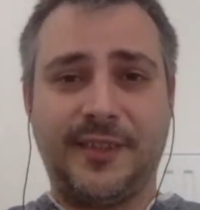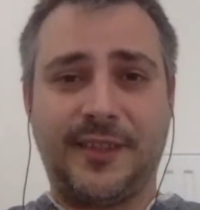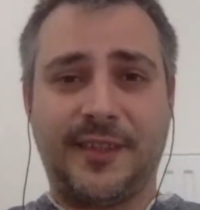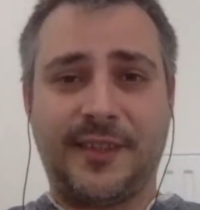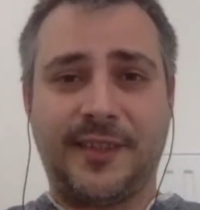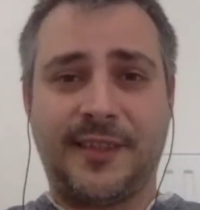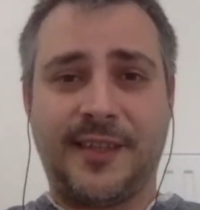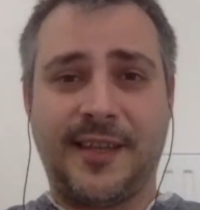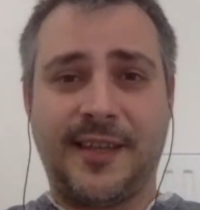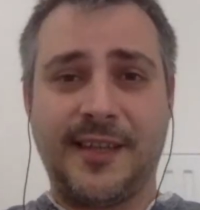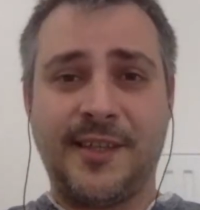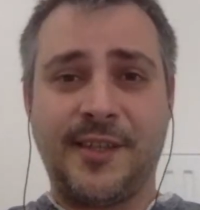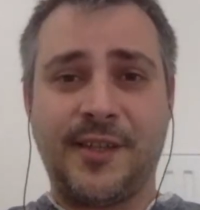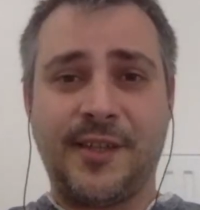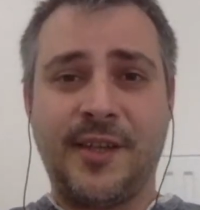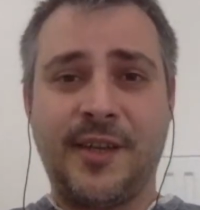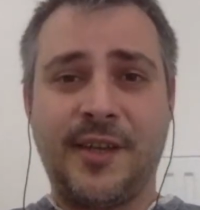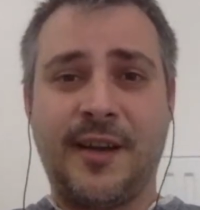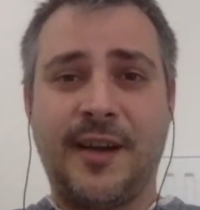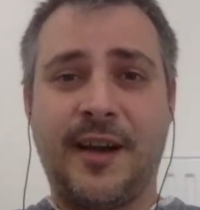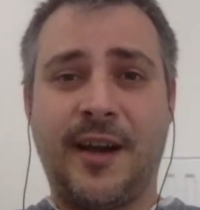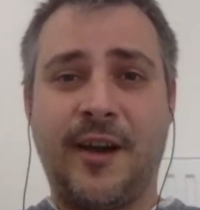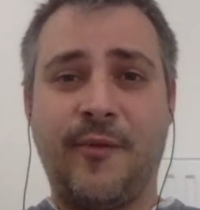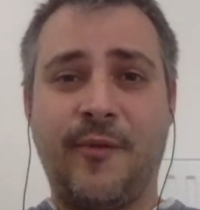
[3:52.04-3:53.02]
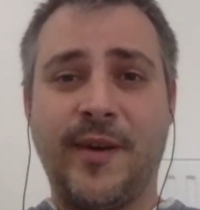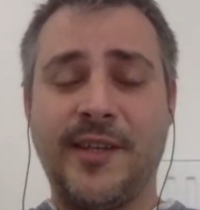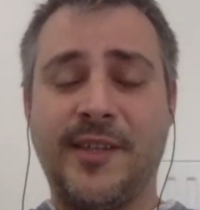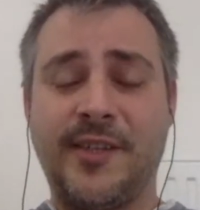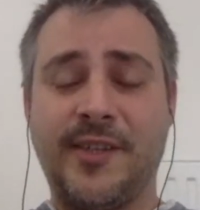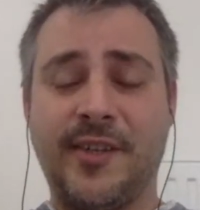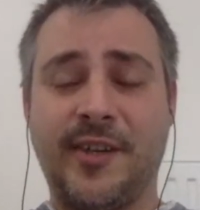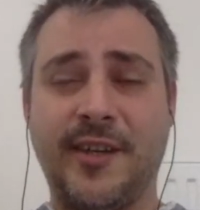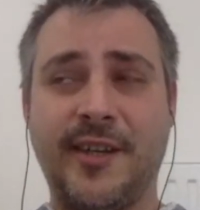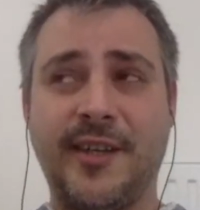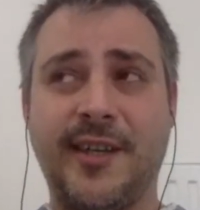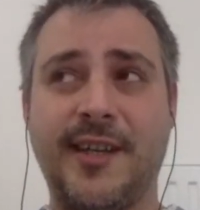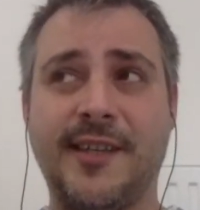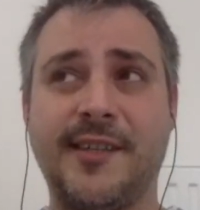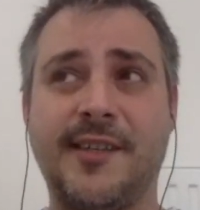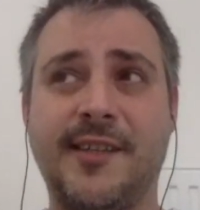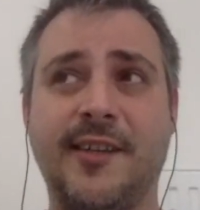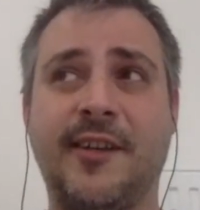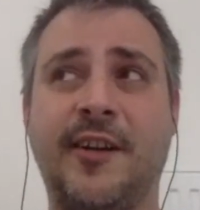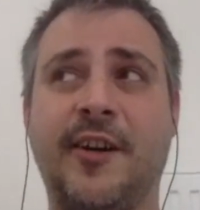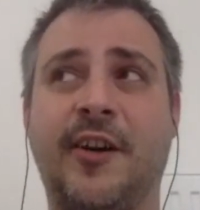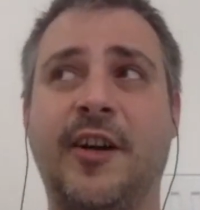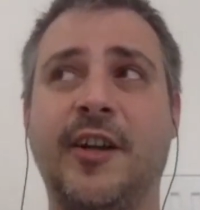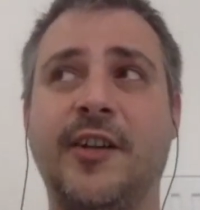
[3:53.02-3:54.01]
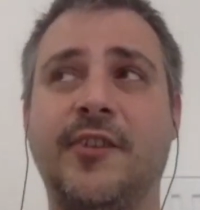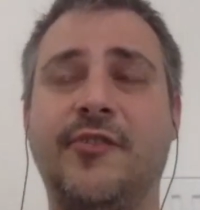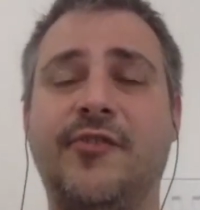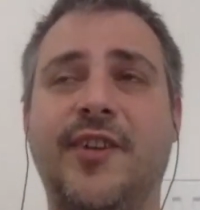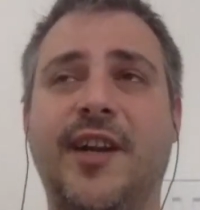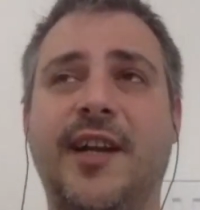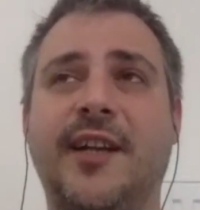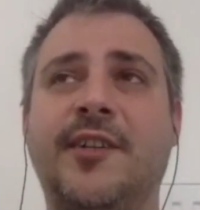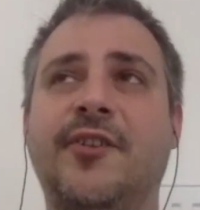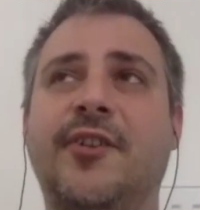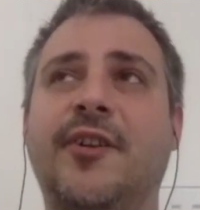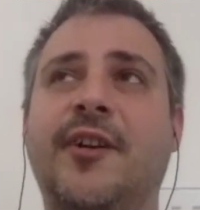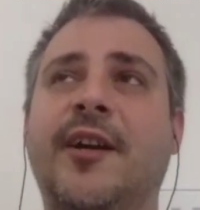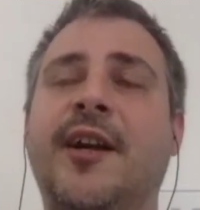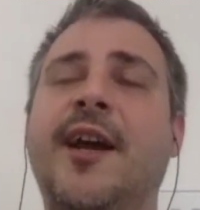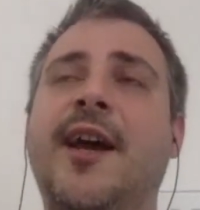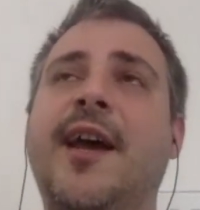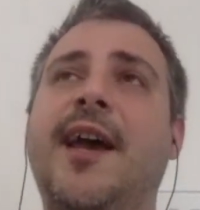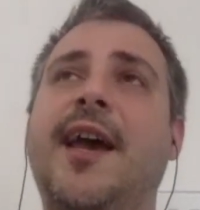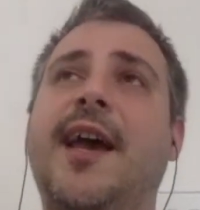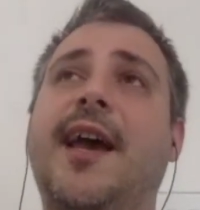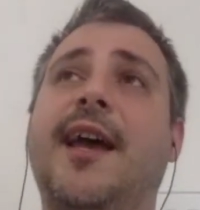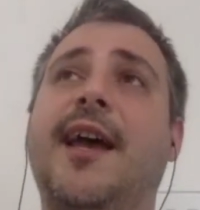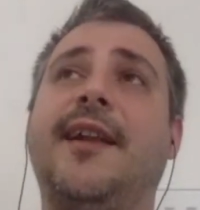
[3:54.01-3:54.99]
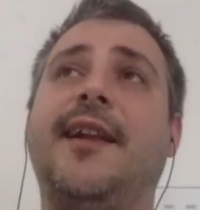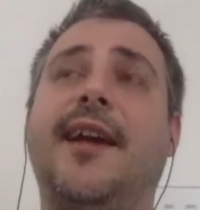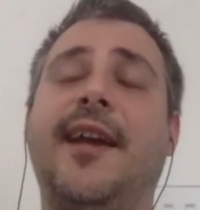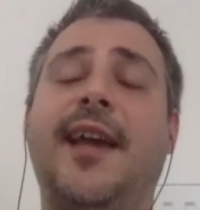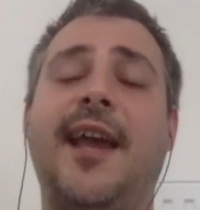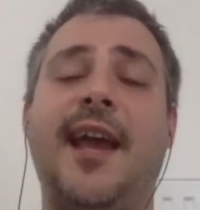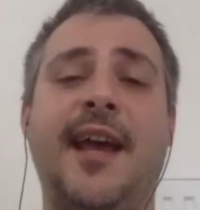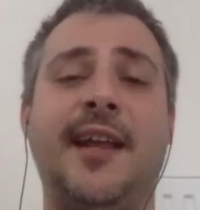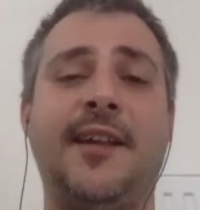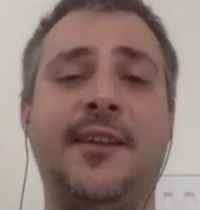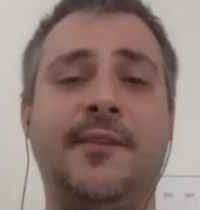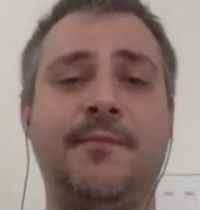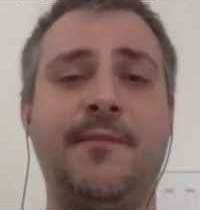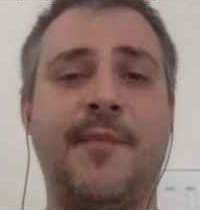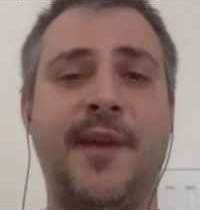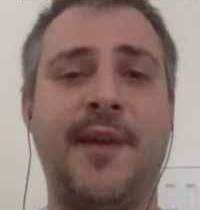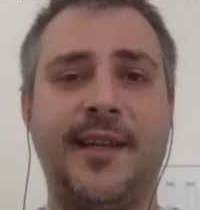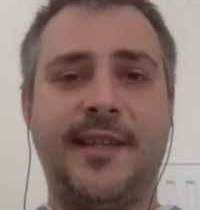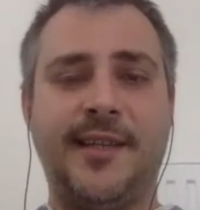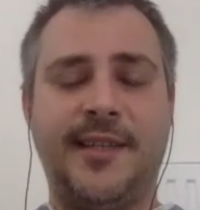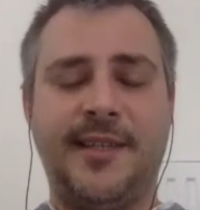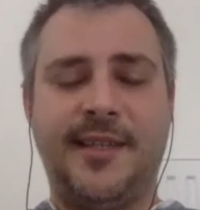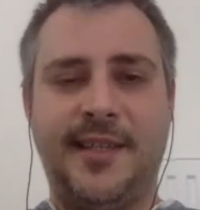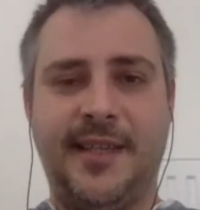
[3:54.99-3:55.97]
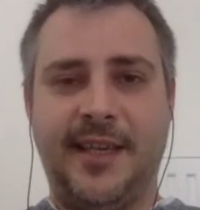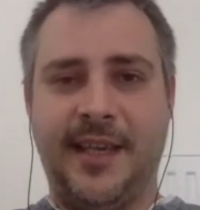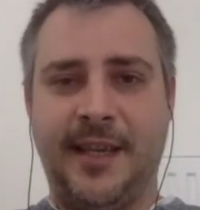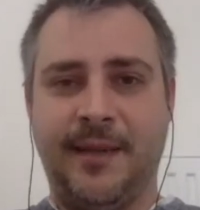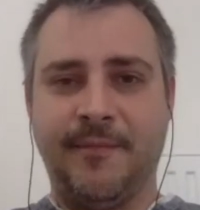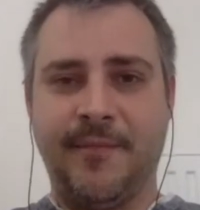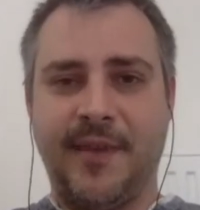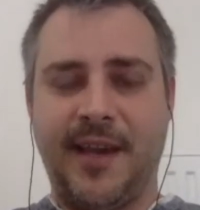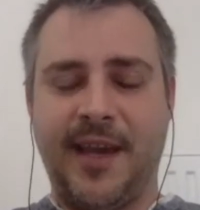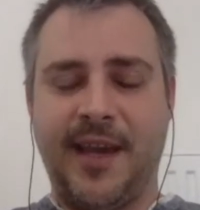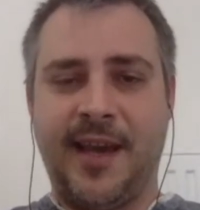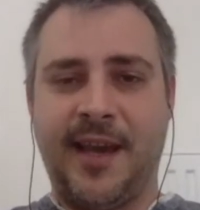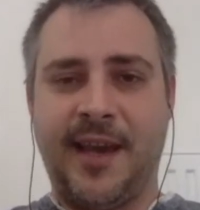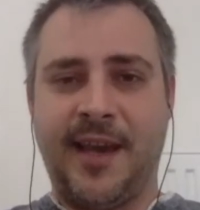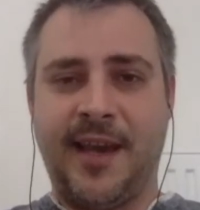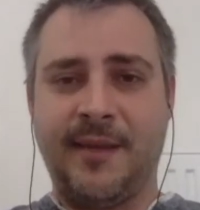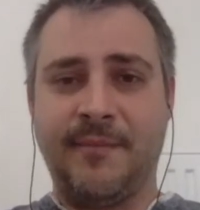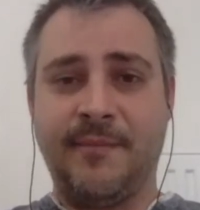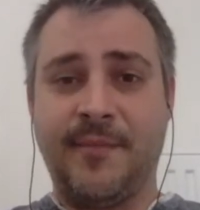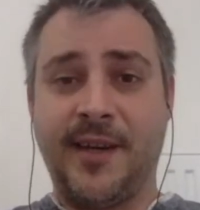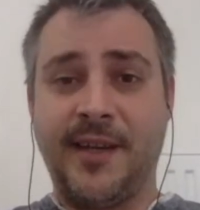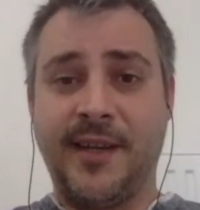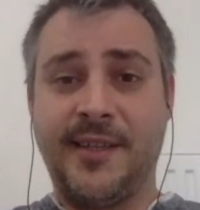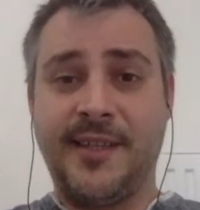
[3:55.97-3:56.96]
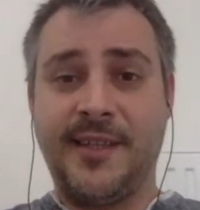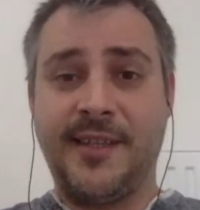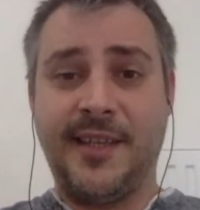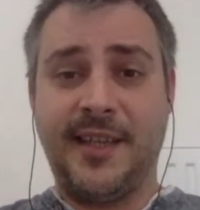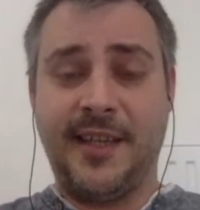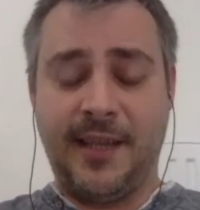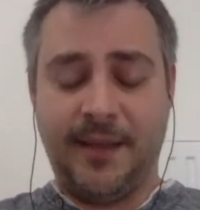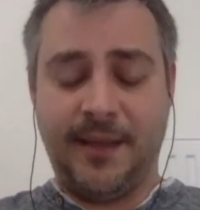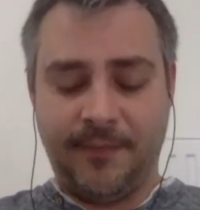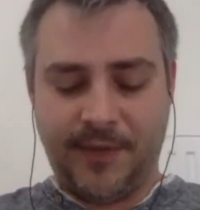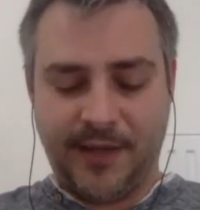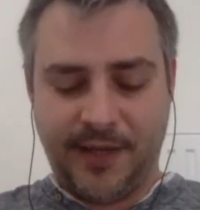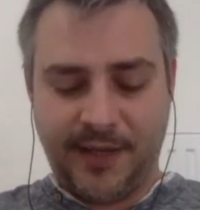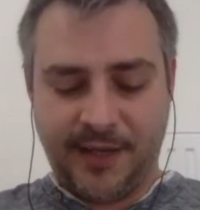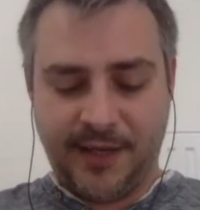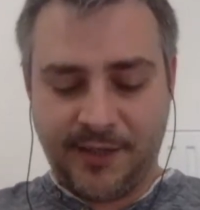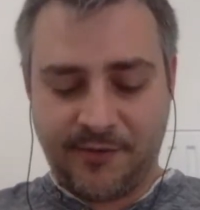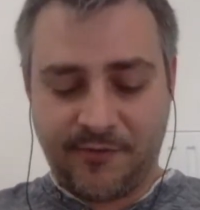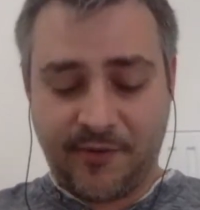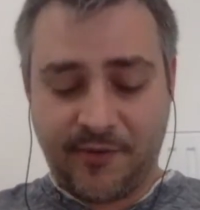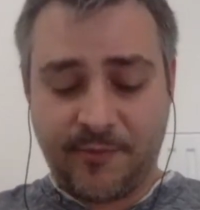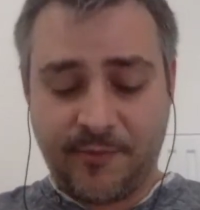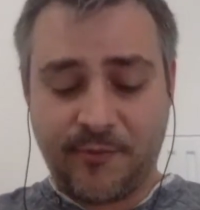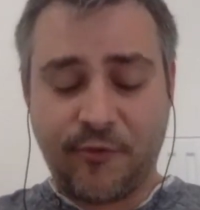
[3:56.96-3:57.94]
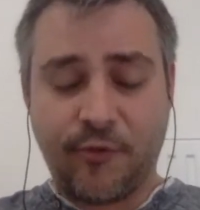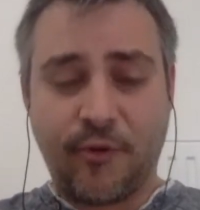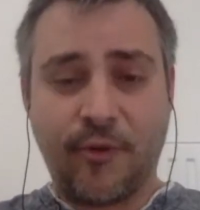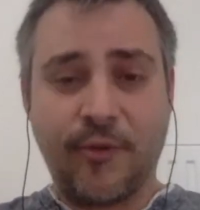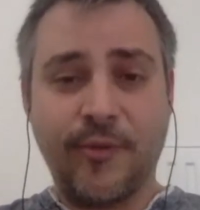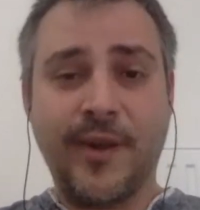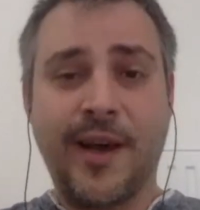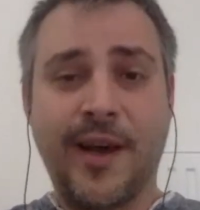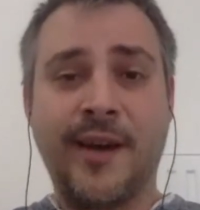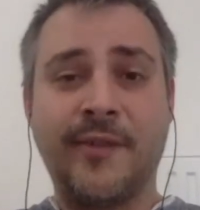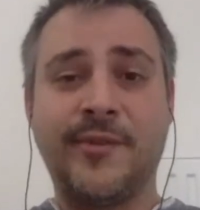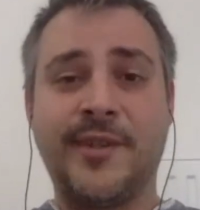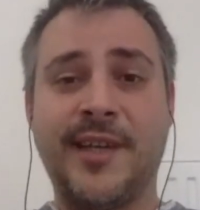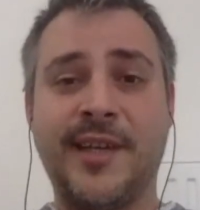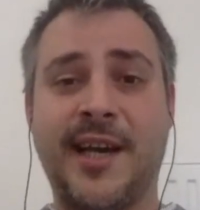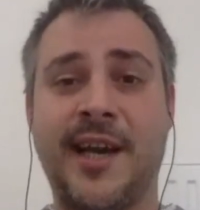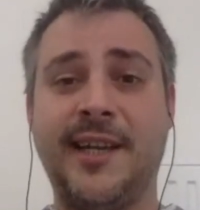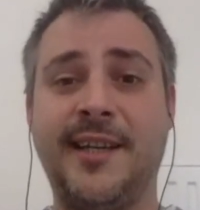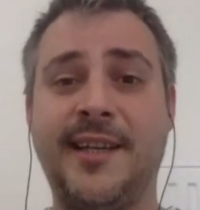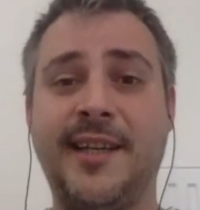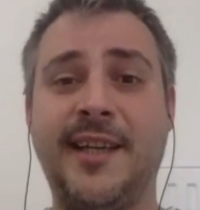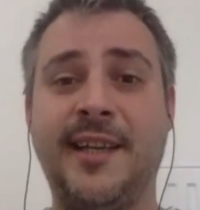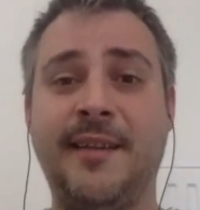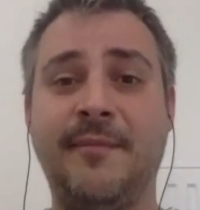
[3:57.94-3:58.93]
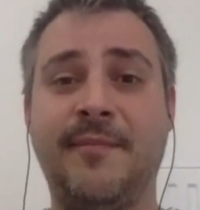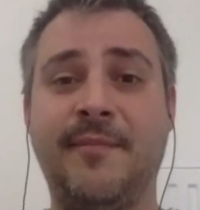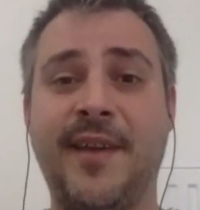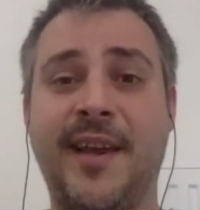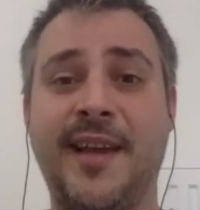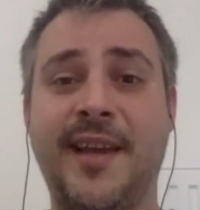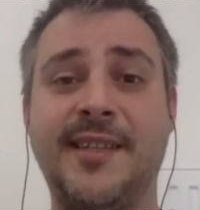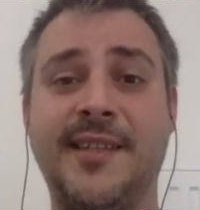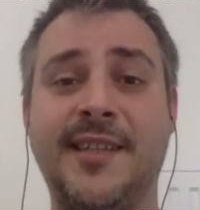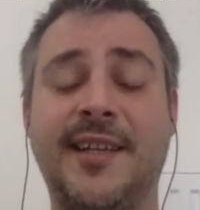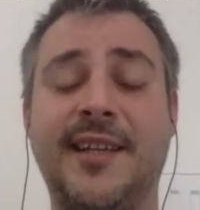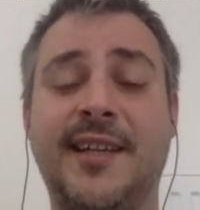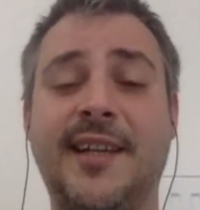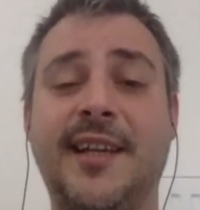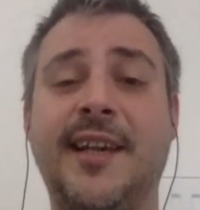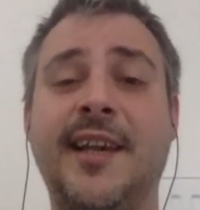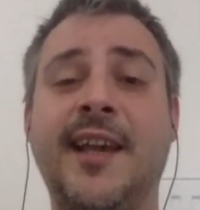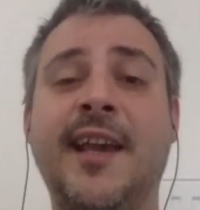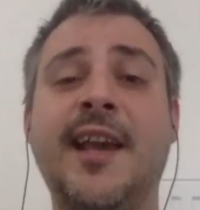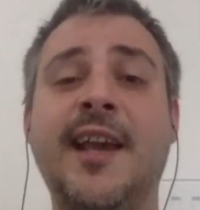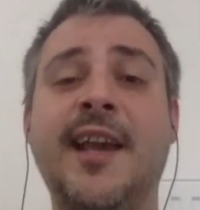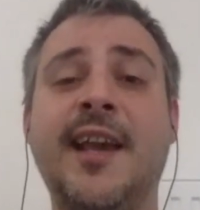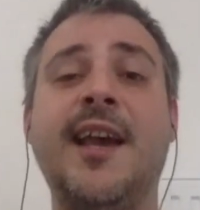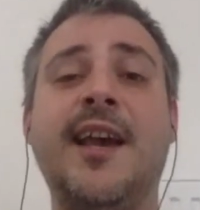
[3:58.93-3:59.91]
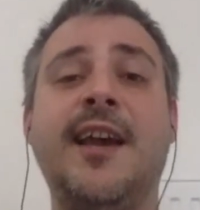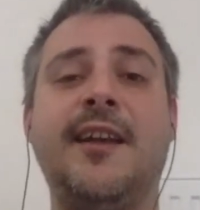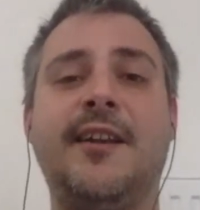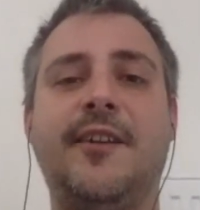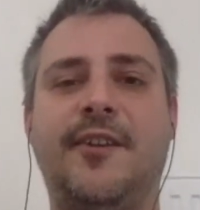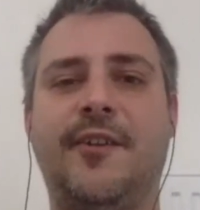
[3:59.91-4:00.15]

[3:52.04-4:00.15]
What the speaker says: that's how I started as a contractor. And I had my team, and my team is from Rollout IT. Basically, the